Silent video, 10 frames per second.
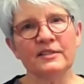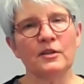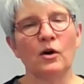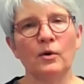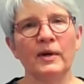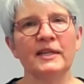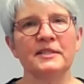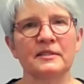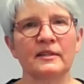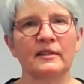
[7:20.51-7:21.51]
has
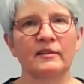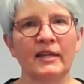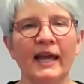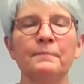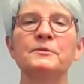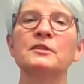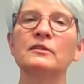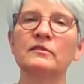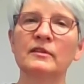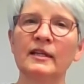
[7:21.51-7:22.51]
always
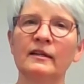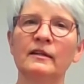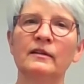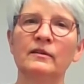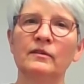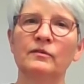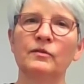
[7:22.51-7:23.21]
kept the